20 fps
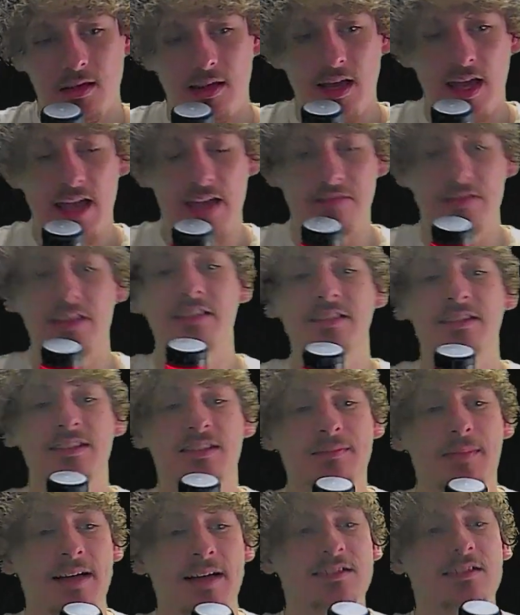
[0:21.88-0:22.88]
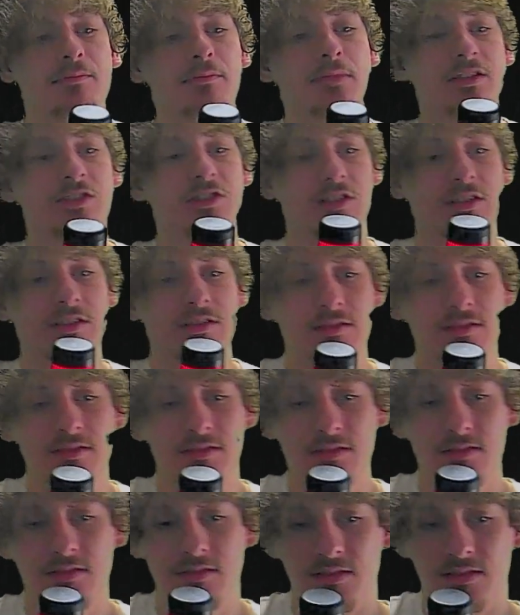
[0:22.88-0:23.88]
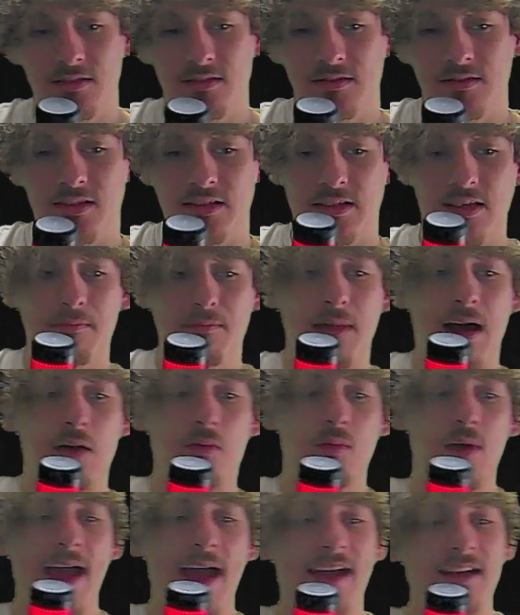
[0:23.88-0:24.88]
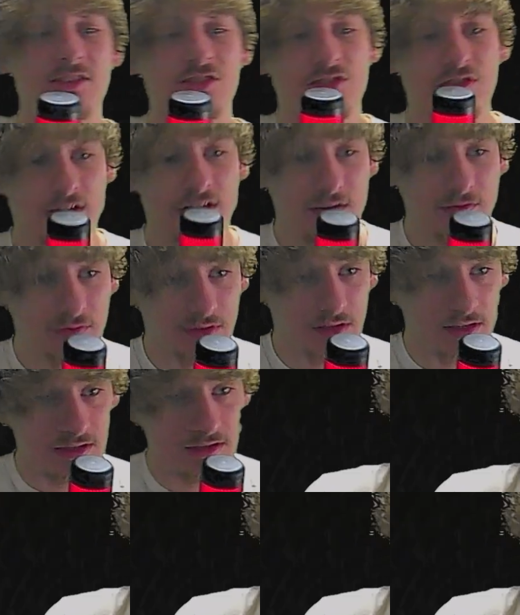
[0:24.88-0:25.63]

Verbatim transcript: And this is my submission to get my rat certificate.